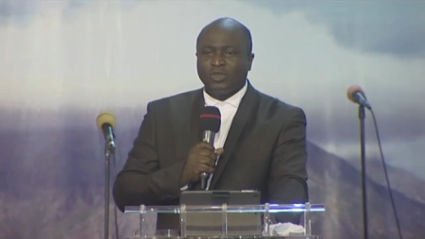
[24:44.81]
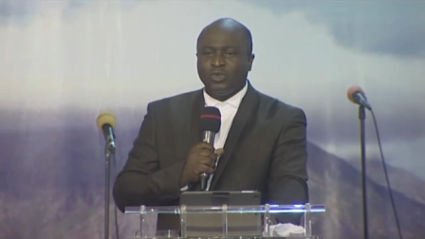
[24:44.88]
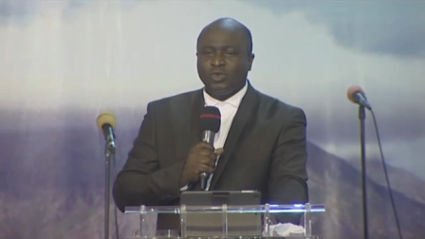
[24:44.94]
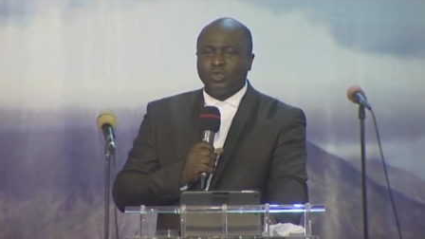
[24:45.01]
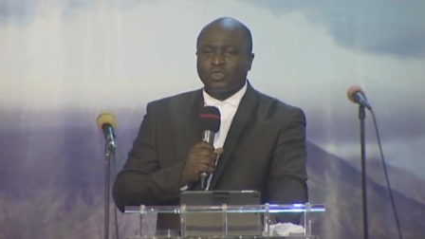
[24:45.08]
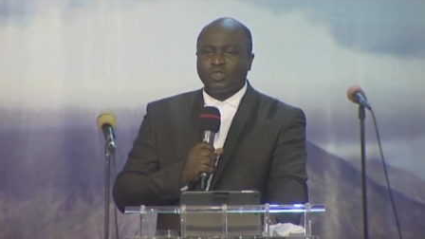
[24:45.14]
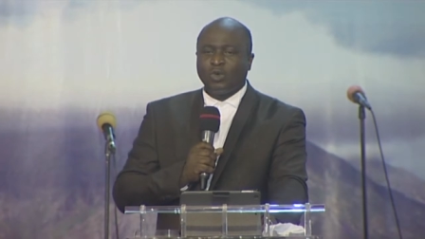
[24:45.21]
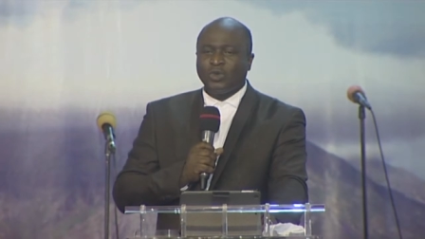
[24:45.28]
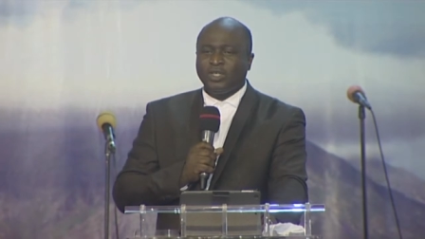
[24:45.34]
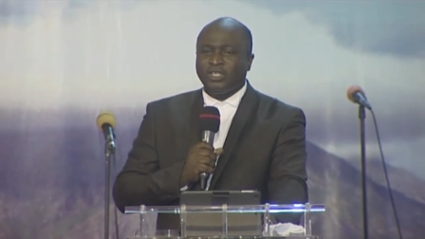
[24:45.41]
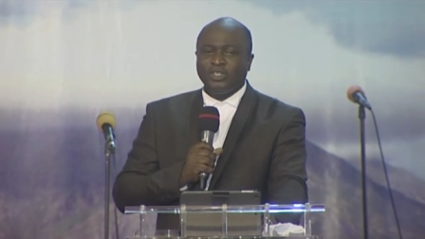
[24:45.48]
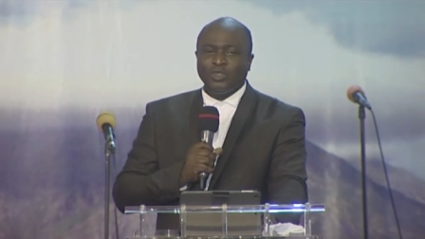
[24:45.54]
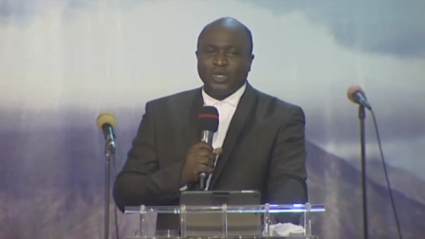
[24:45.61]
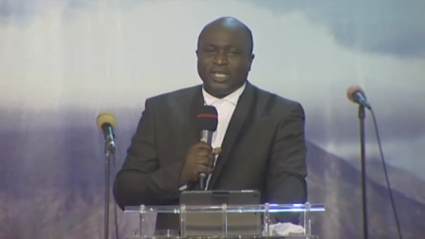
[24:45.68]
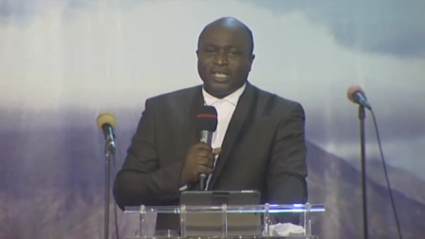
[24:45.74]
You saw we
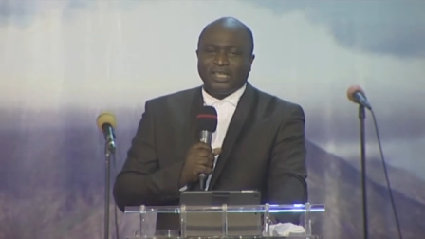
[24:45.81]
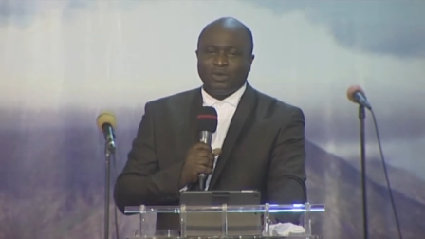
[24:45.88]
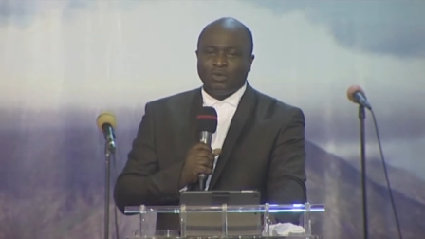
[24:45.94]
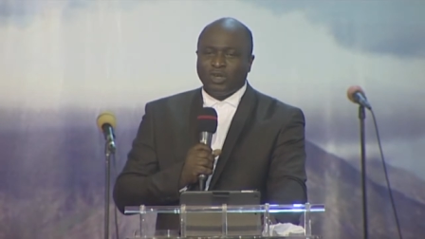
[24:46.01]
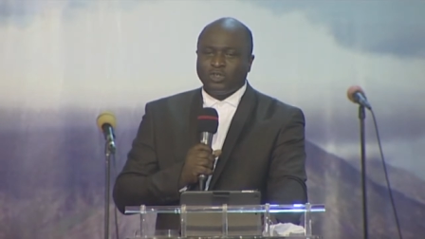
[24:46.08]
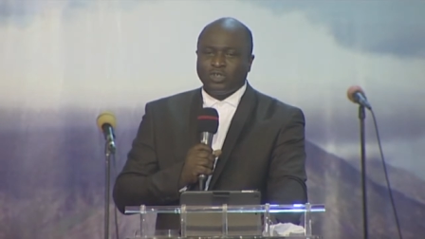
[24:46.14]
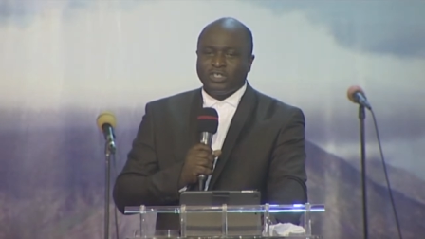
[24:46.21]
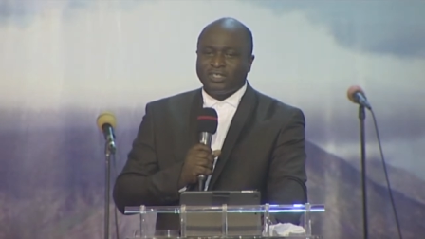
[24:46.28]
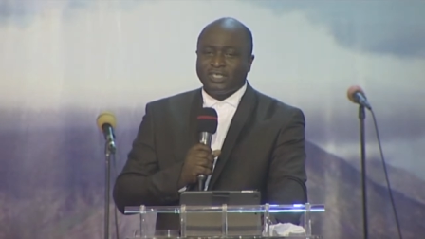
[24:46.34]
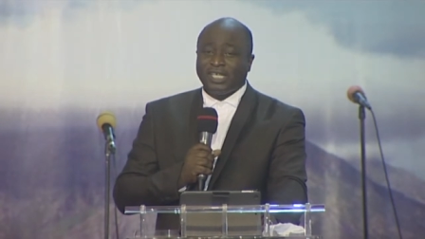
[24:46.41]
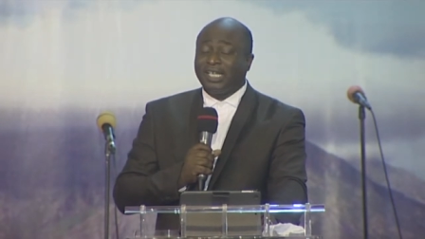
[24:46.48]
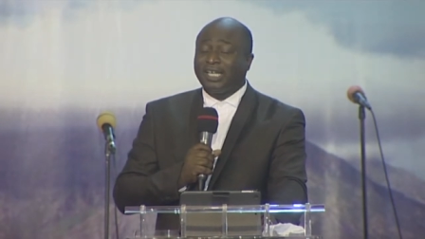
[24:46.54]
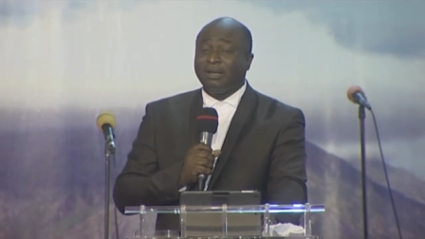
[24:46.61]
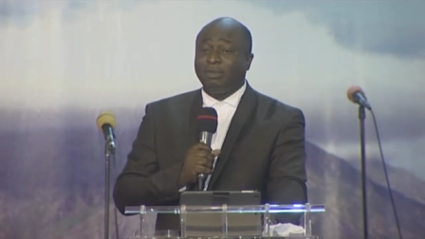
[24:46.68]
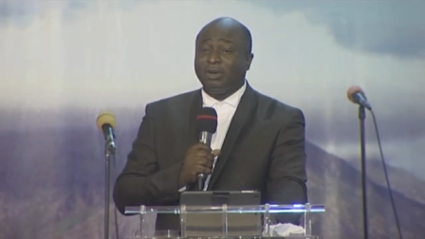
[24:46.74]
didn't do anything, we were just
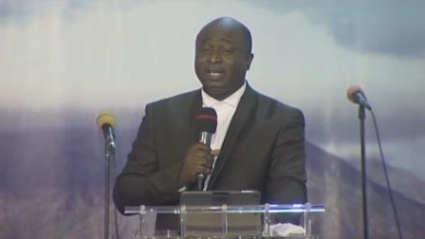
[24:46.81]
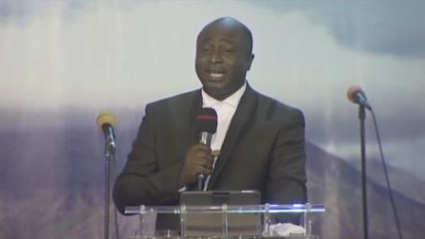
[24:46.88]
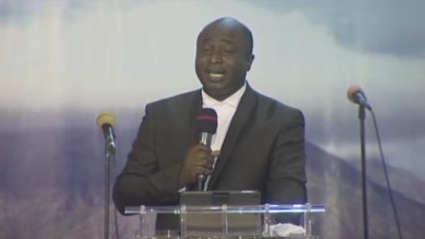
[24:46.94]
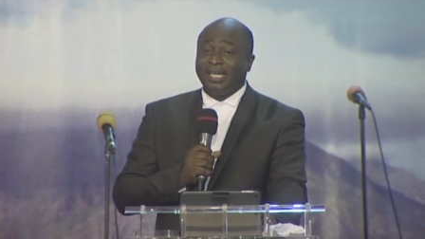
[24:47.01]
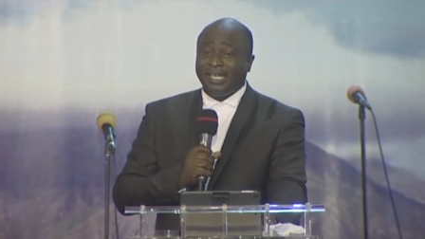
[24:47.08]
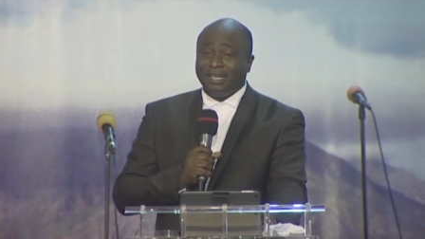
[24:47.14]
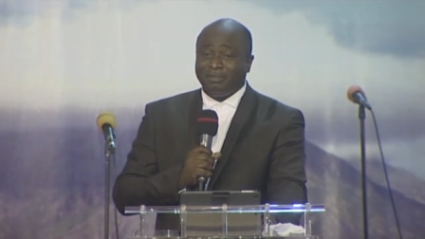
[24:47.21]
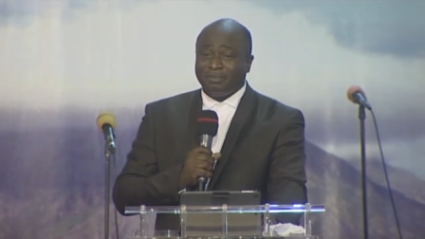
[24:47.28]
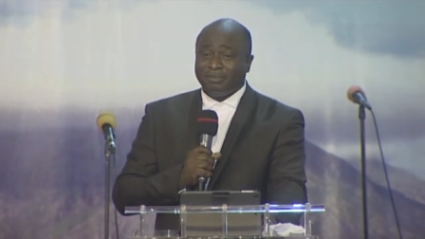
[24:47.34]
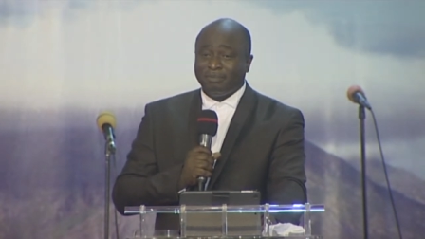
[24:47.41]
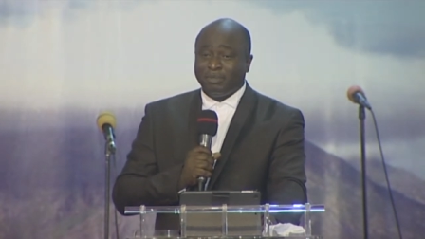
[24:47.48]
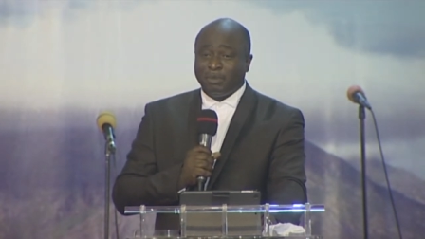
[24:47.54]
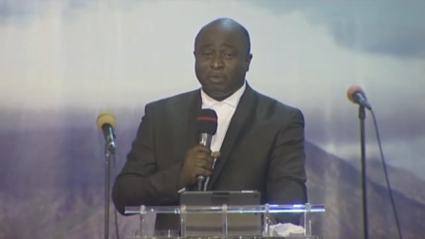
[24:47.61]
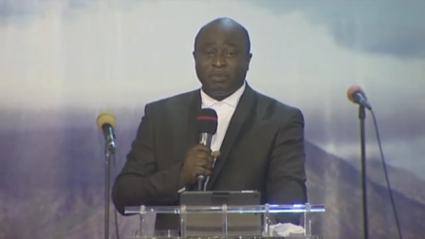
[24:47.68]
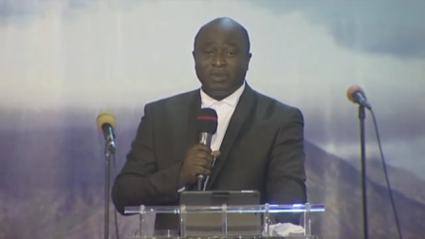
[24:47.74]
singing about that name.
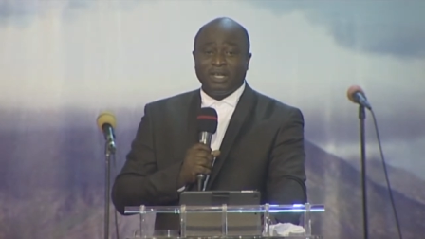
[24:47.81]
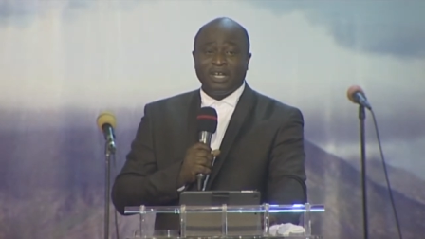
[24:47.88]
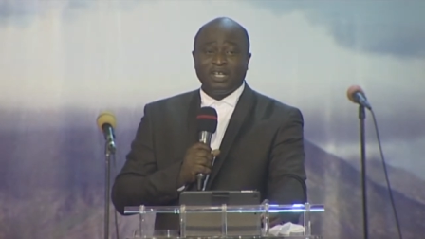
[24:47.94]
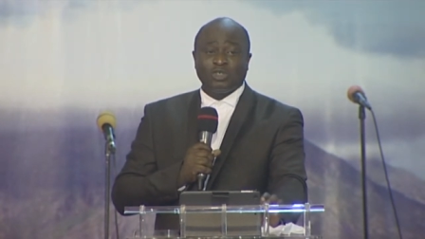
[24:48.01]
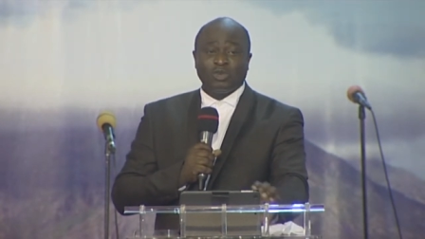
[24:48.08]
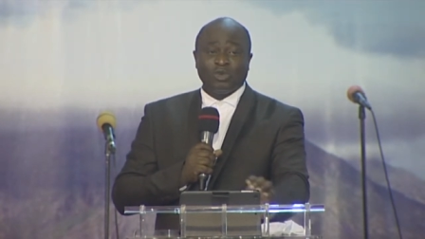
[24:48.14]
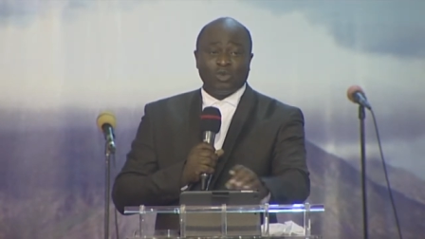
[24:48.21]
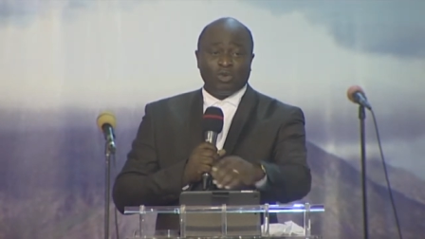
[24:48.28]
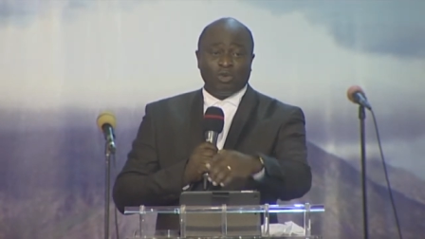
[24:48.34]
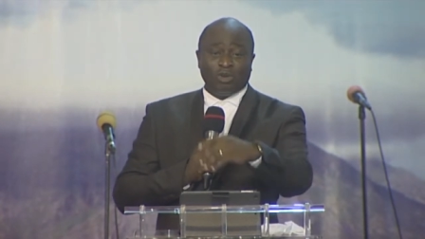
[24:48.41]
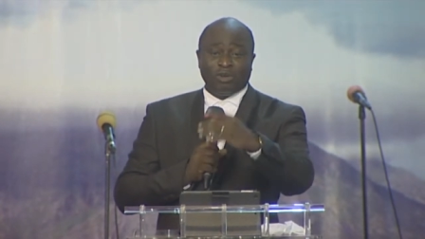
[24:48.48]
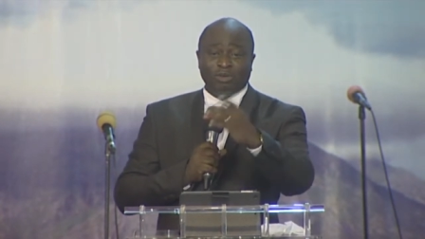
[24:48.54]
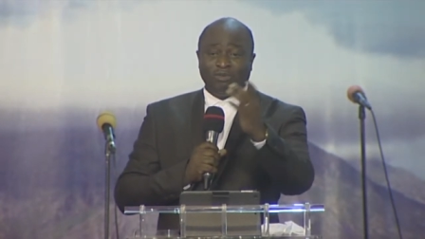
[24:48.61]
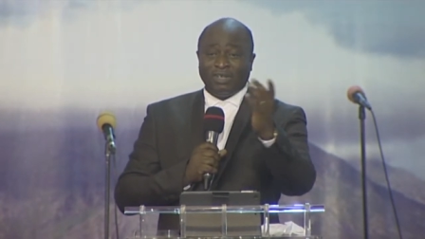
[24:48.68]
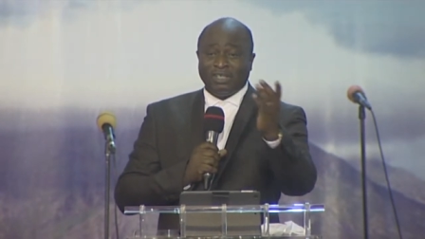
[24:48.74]
People began to roll
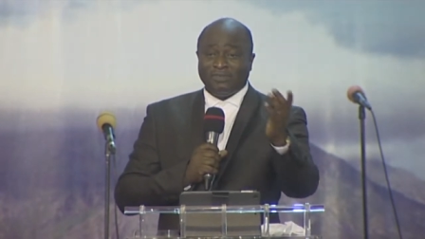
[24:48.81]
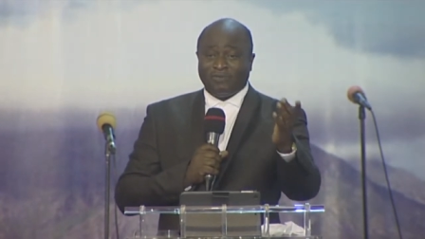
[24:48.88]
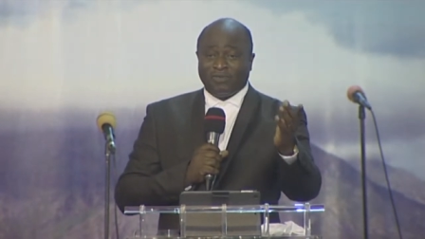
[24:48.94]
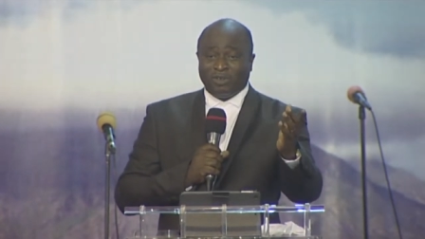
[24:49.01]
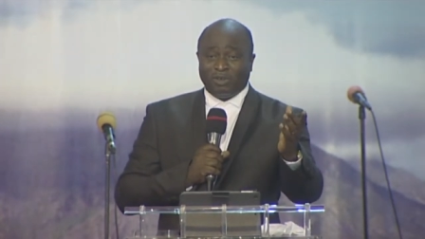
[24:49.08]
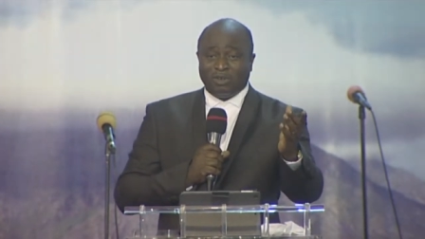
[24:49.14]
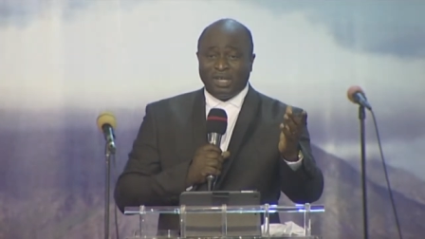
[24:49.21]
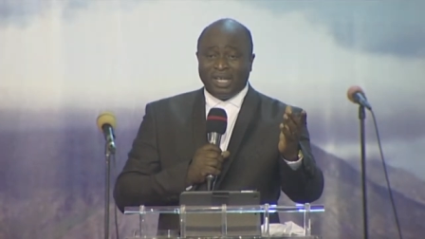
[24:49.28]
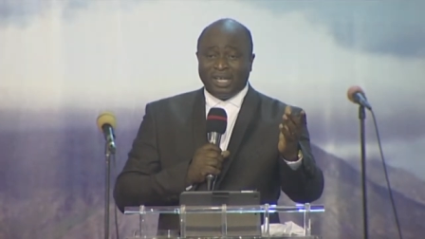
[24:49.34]
all over the floor.